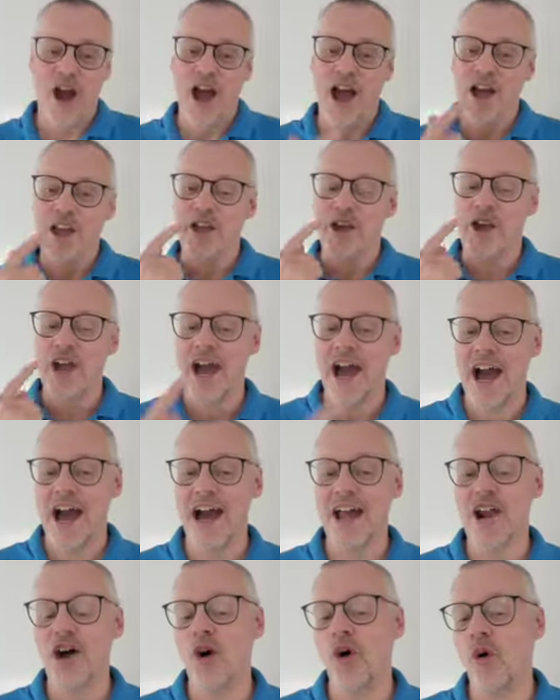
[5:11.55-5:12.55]
you
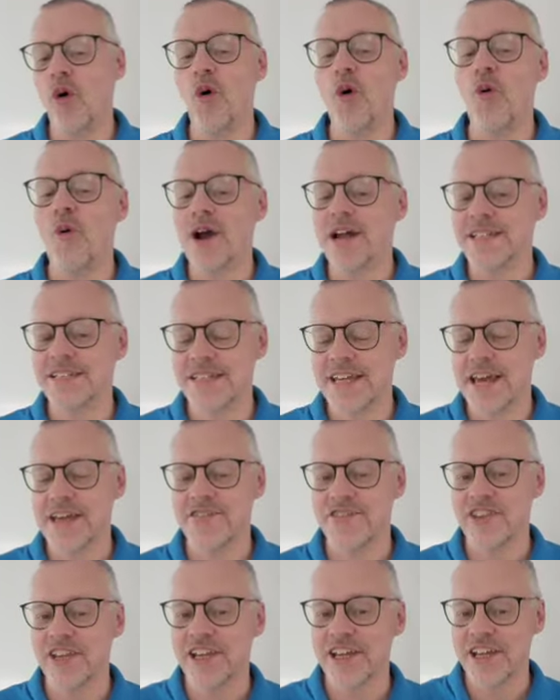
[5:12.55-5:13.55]
can't always
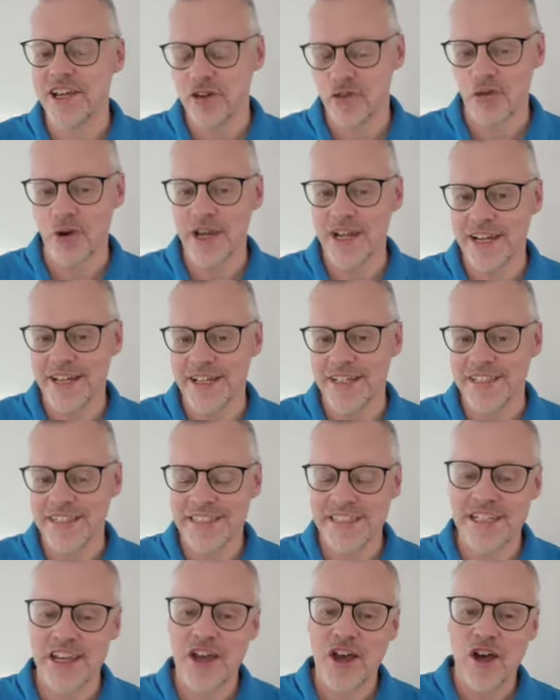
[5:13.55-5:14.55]
get the
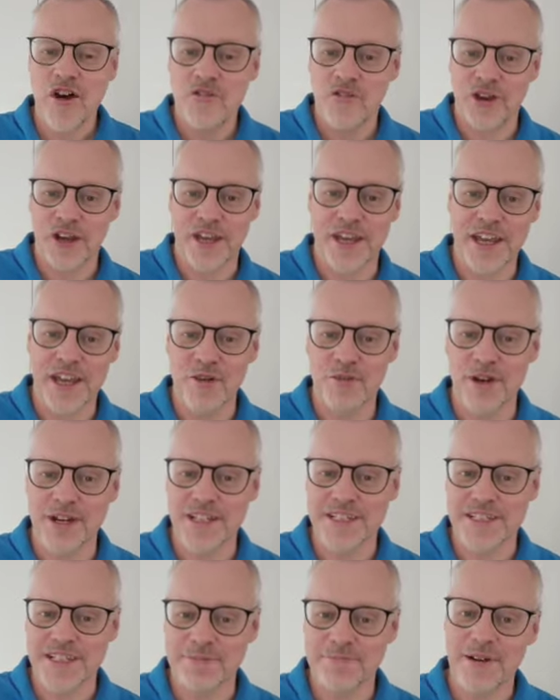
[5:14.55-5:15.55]
ingredients for Kiwi
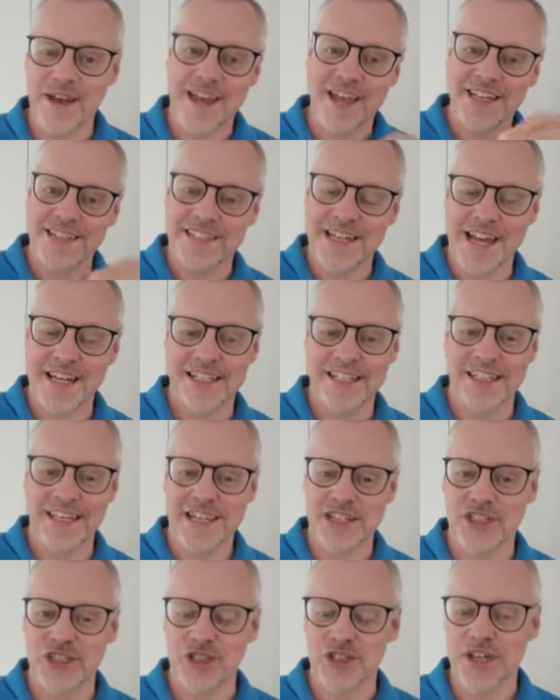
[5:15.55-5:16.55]
Dip exactly
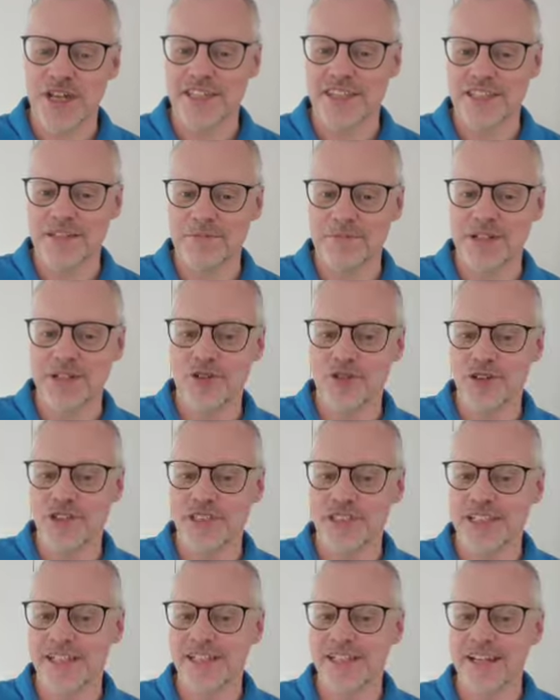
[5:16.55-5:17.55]
as you get them in New
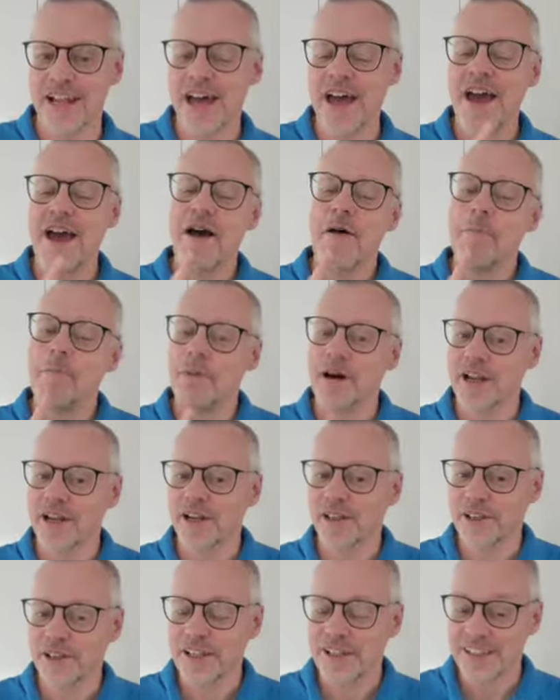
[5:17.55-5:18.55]
Zealand. But
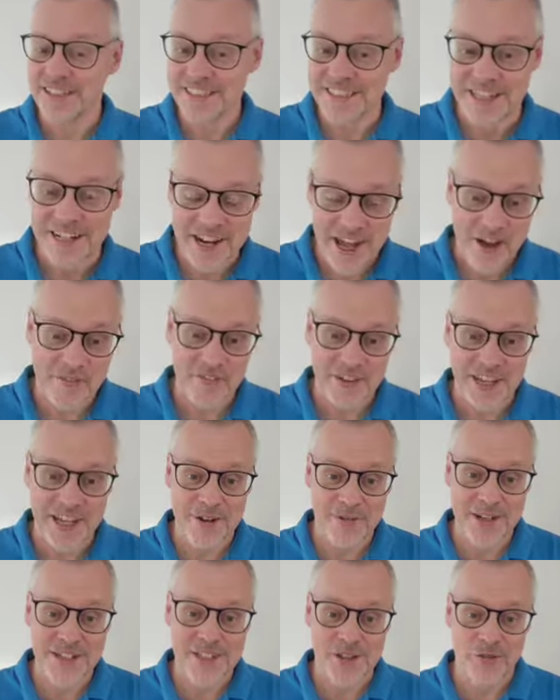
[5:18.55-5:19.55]
there's enough
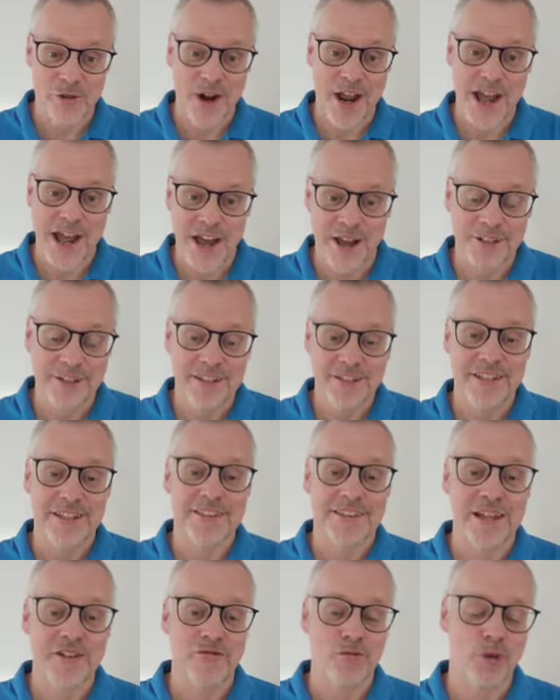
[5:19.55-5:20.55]
Kiwis around that
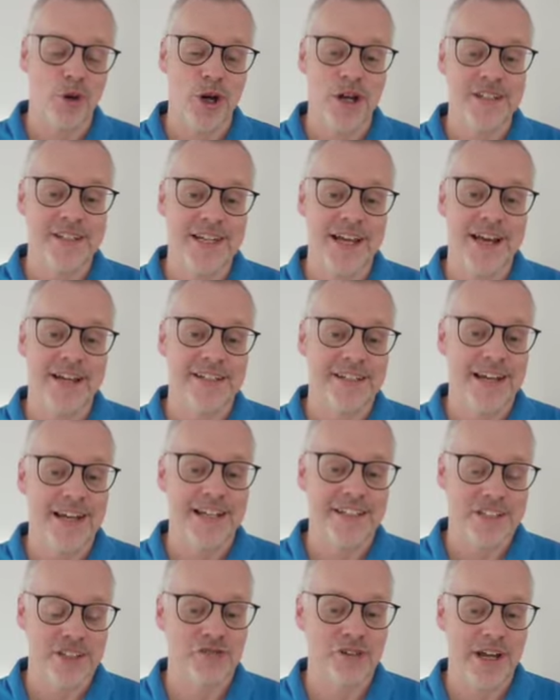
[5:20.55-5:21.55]
they've worked out an
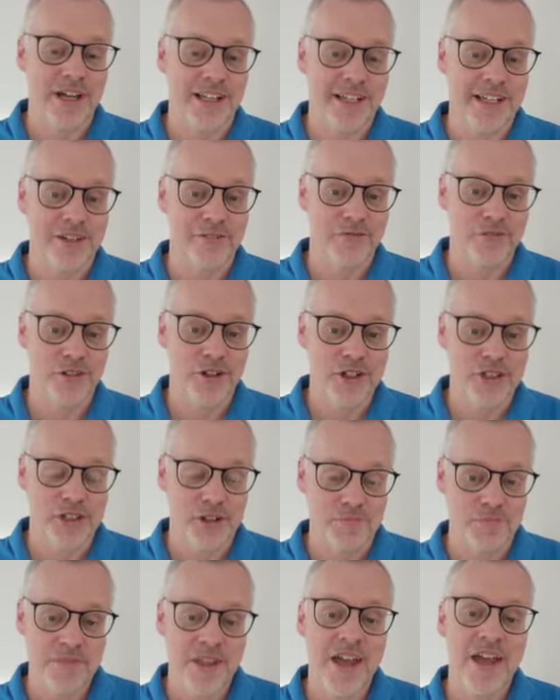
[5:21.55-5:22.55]
Australian version.
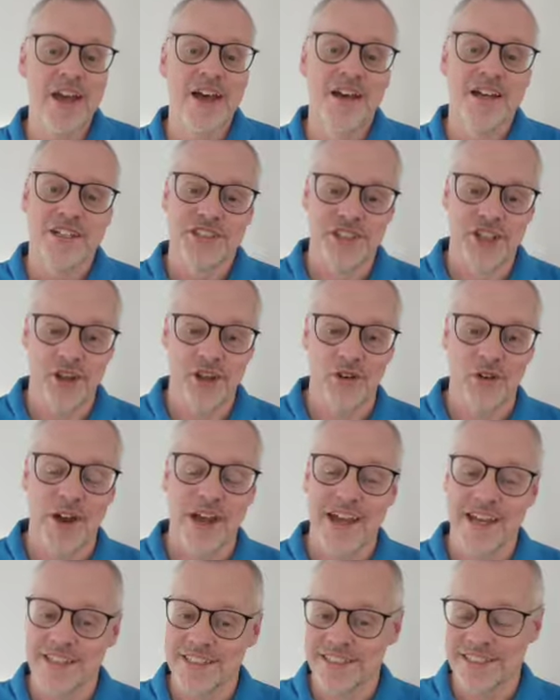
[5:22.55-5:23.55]
So
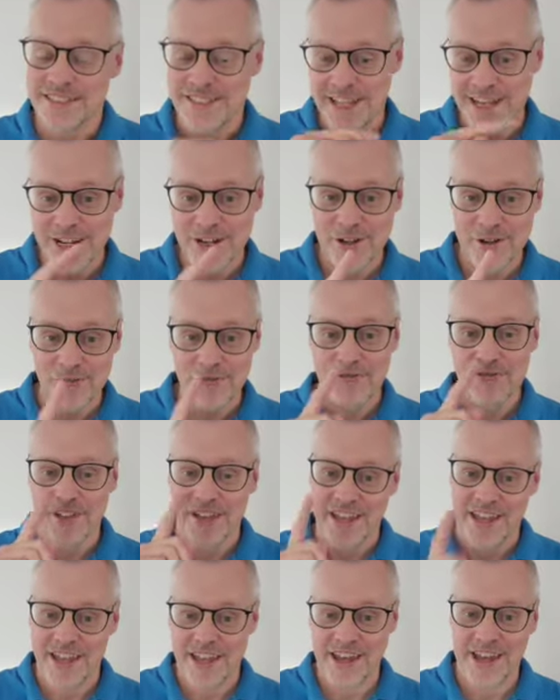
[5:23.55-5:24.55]
instead of the
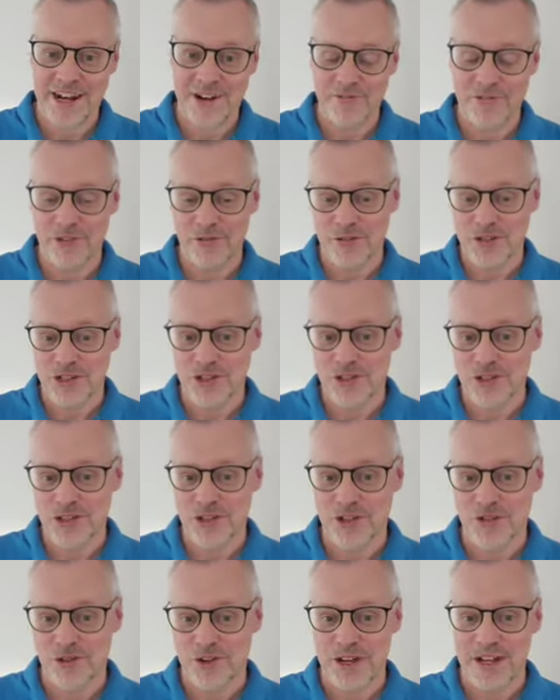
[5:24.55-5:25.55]
can of the reduced
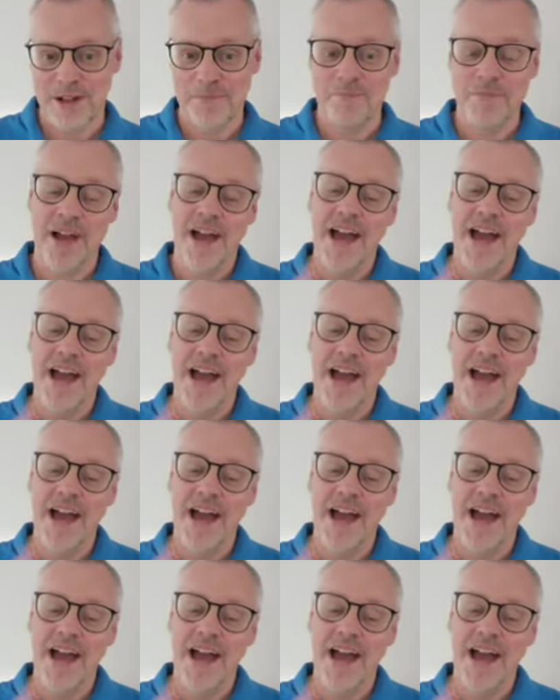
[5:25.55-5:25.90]
cream